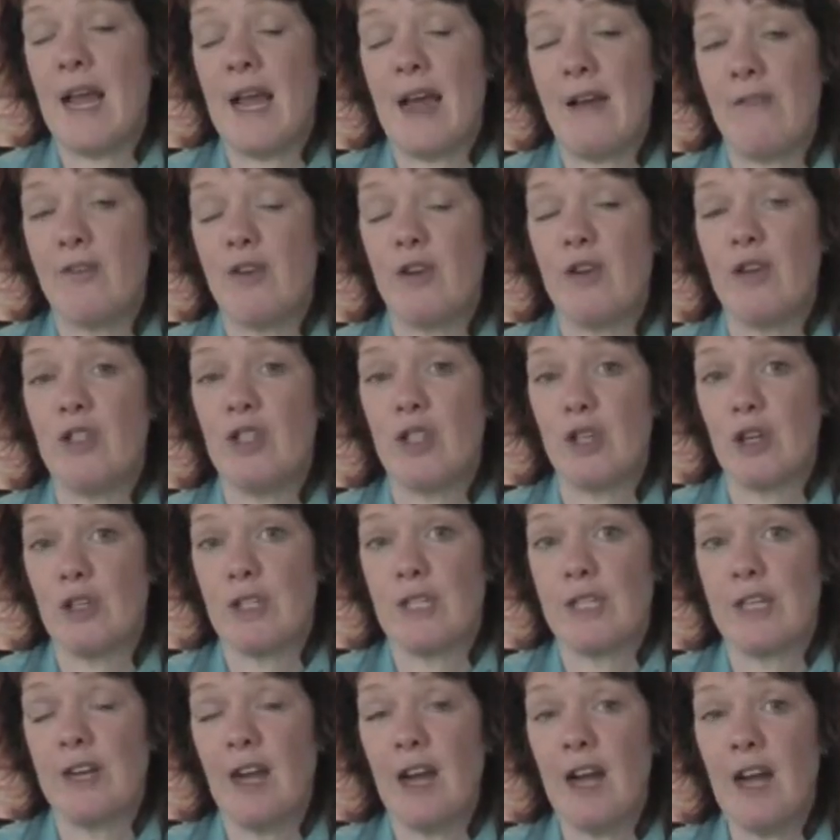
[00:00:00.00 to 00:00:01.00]
after you start
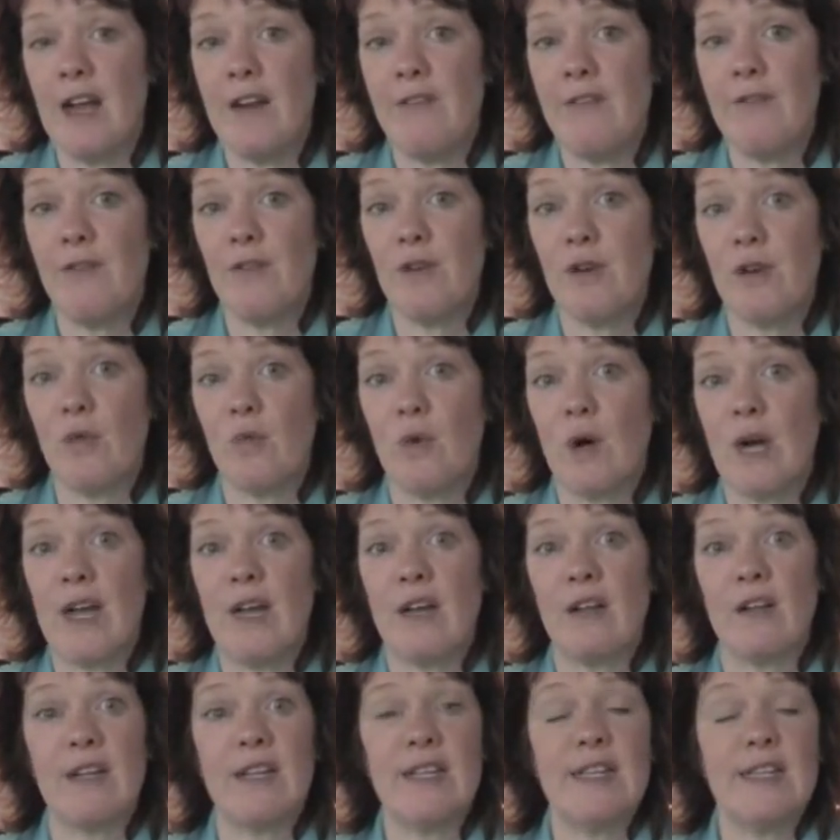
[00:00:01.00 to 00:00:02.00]
to get high for a
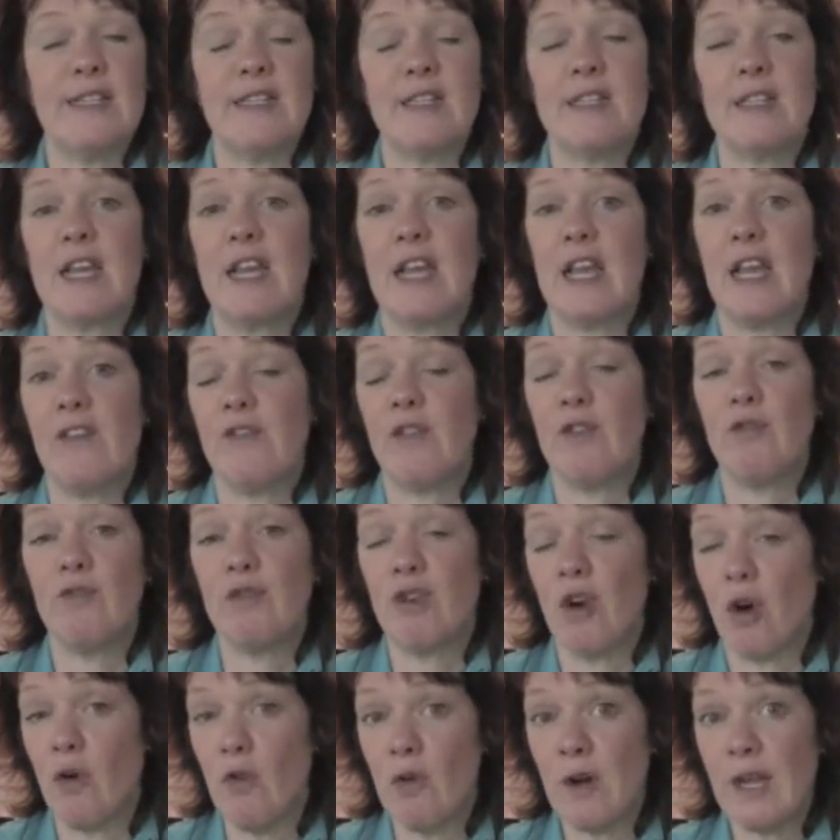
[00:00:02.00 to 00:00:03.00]
while is if you
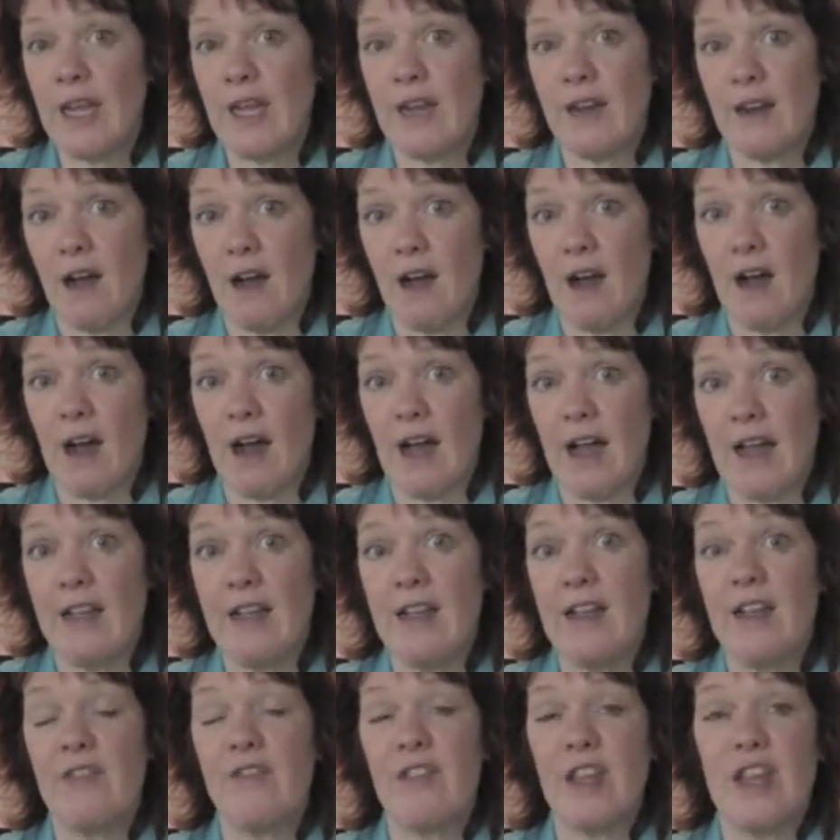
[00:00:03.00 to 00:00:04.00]
don't get
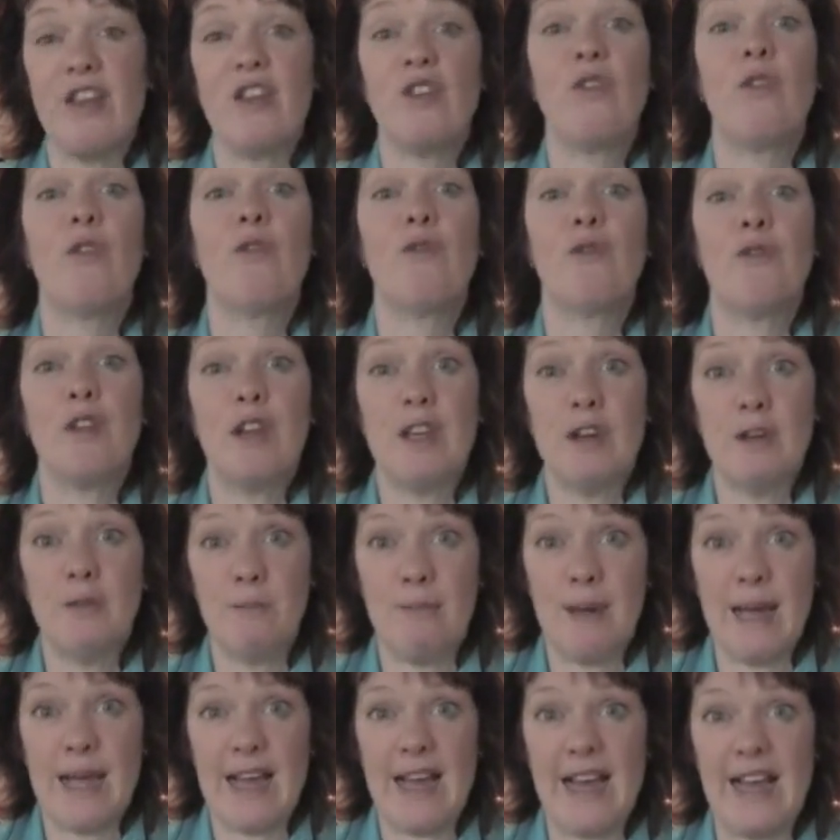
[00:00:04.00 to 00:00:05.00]
high, then you'll feel
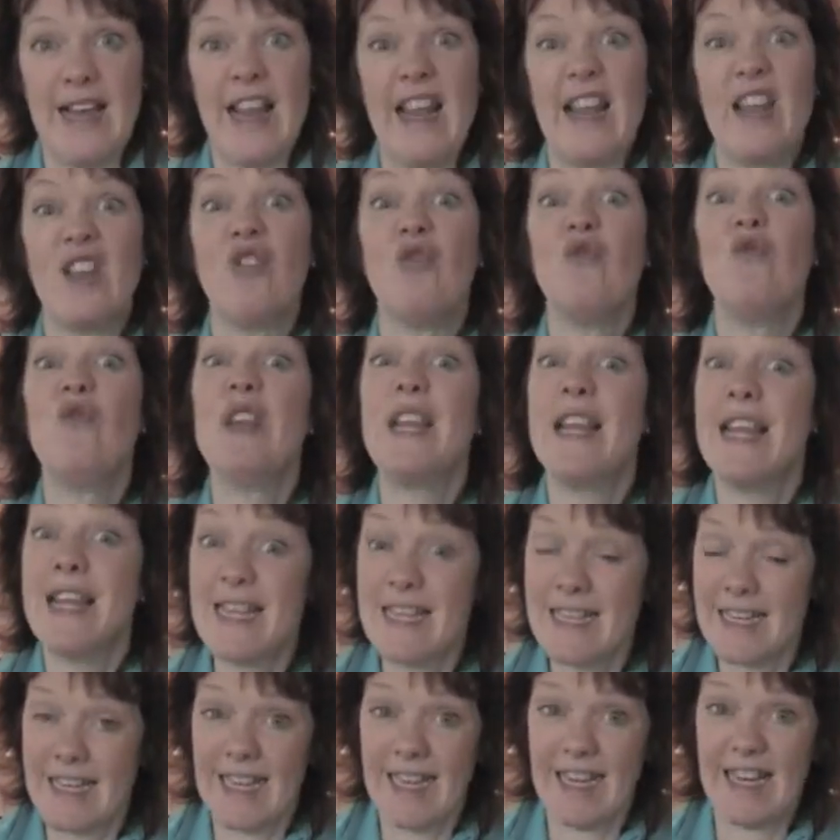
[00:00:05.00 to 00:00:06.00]
bad, and you
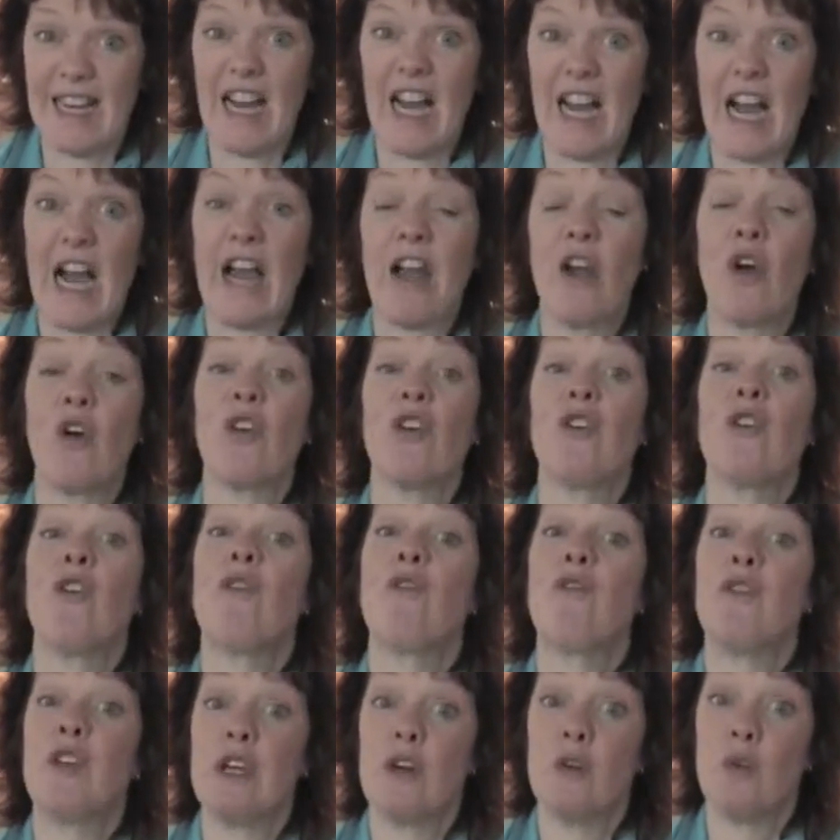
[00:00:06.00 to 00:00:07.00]
need to get high or you'll
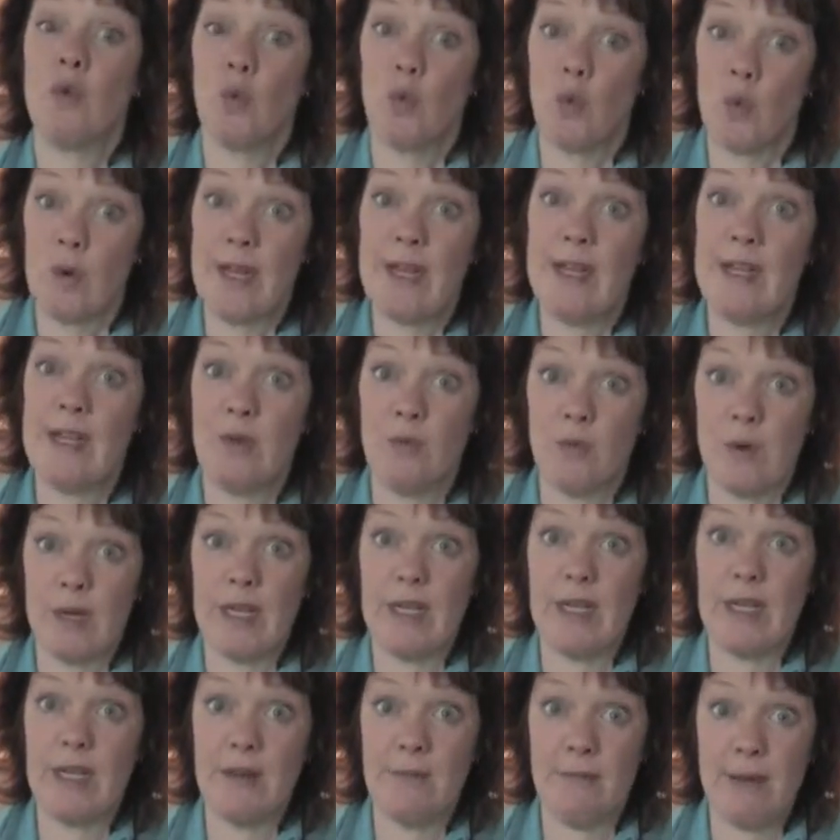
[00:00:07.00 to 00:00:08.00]
feel really,
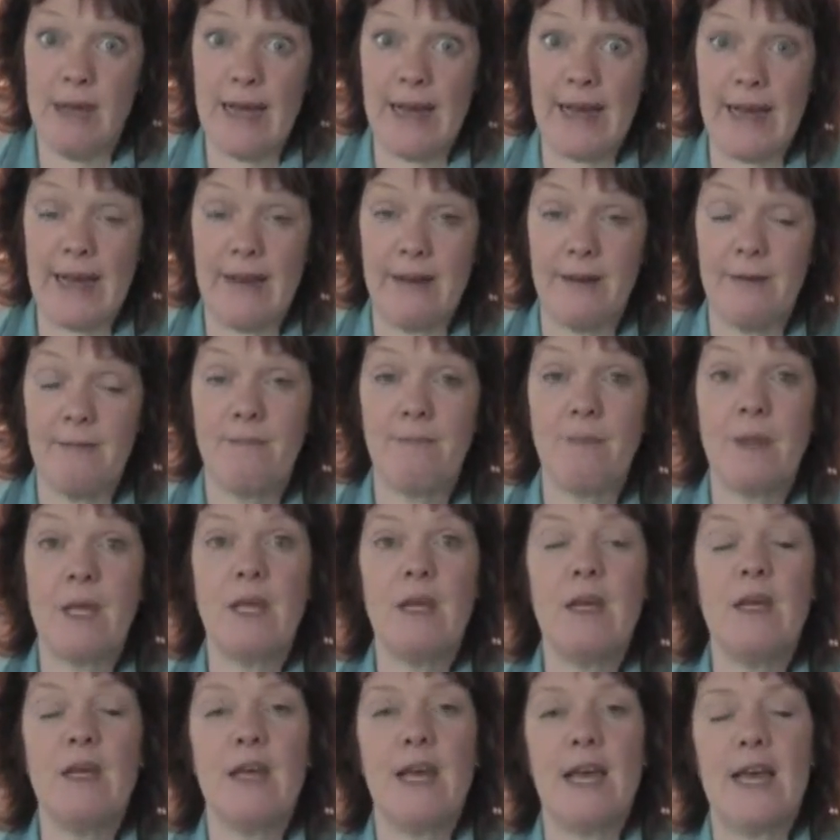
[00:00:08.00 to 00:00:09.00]
really bad.
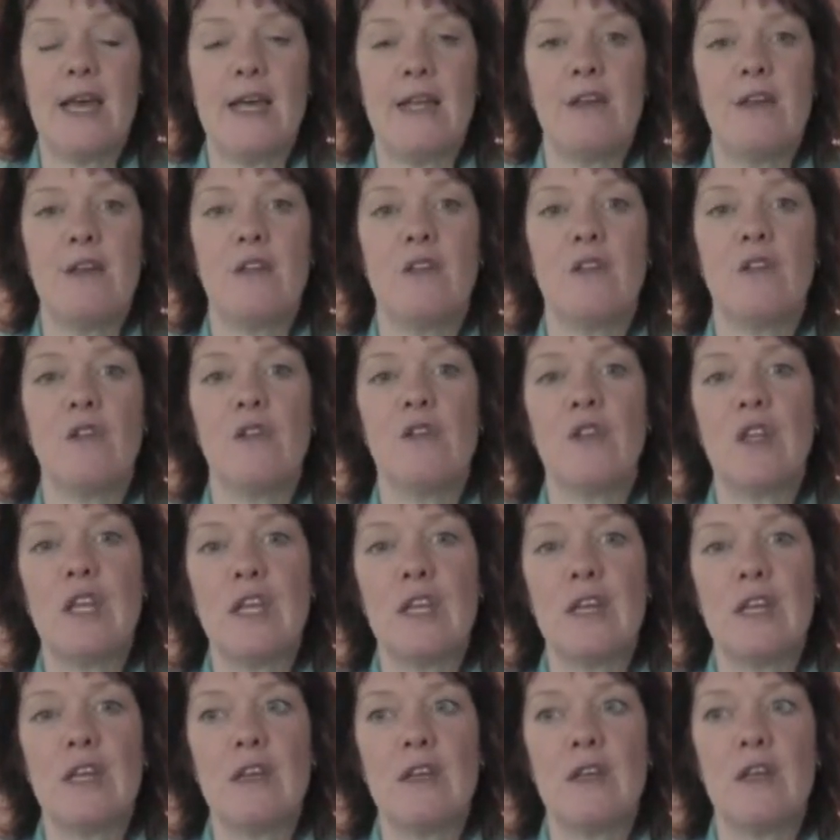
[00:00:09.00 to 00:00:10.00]
And
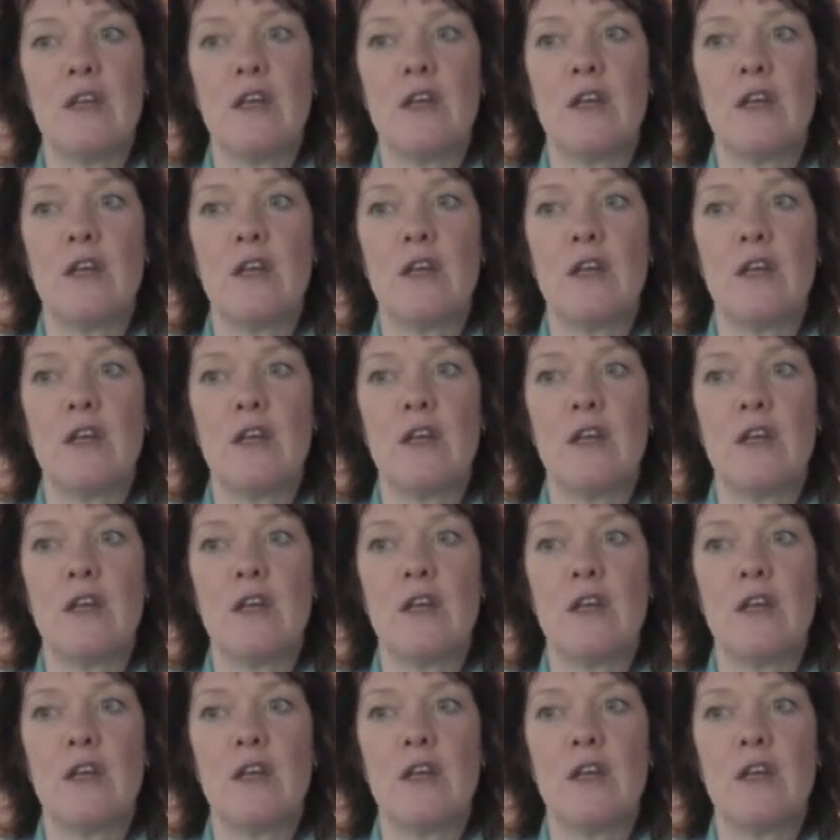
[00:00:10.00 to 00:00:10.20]
the